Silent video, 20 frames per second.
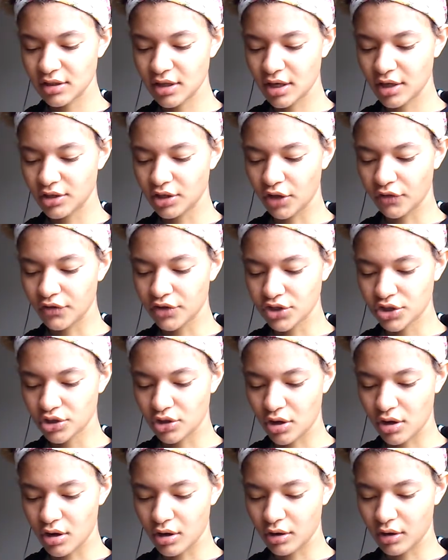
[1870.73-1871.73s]
another
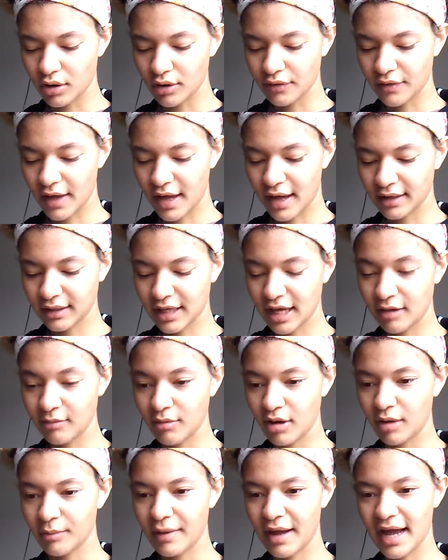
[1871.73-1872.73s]
song that
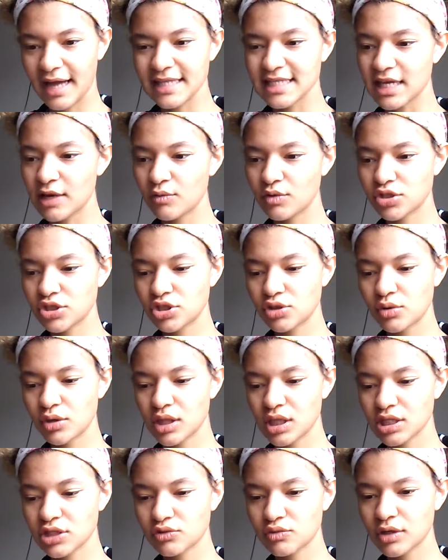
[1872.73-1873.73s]
came up as I was
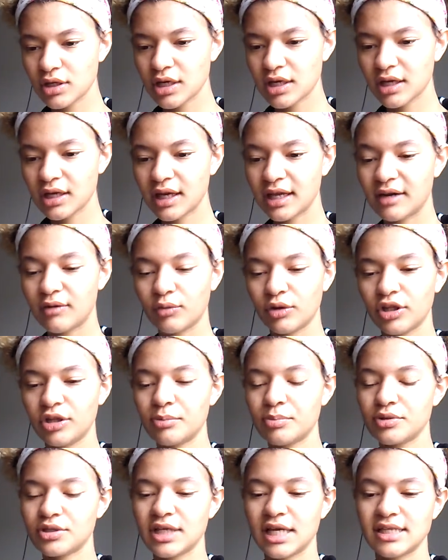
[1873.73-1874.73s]
doing this reading, and it really
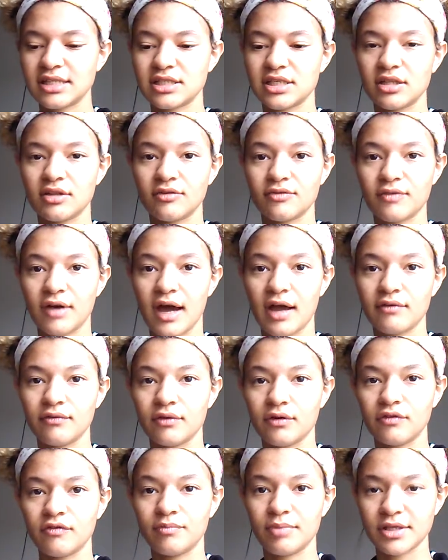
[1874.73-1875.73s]
pertains to the Five
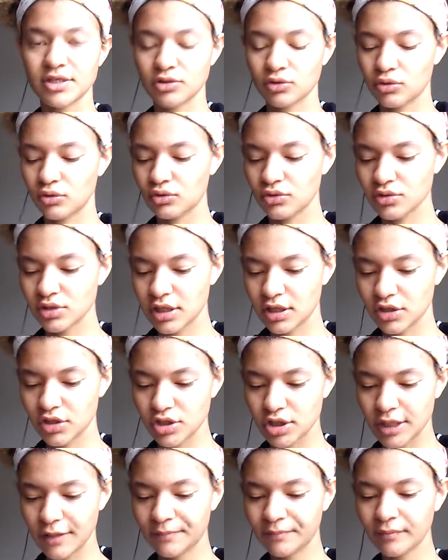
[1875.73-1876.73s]
of Pentacles
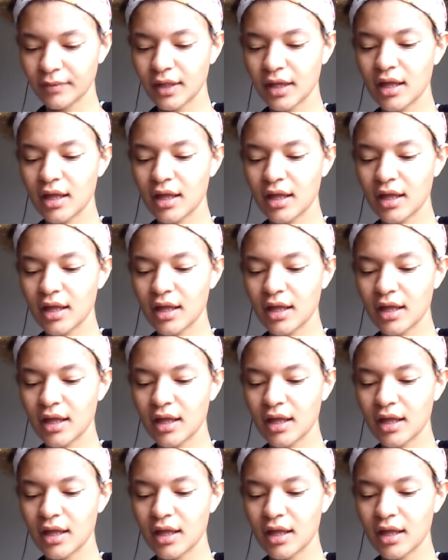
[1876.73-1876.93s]
energy.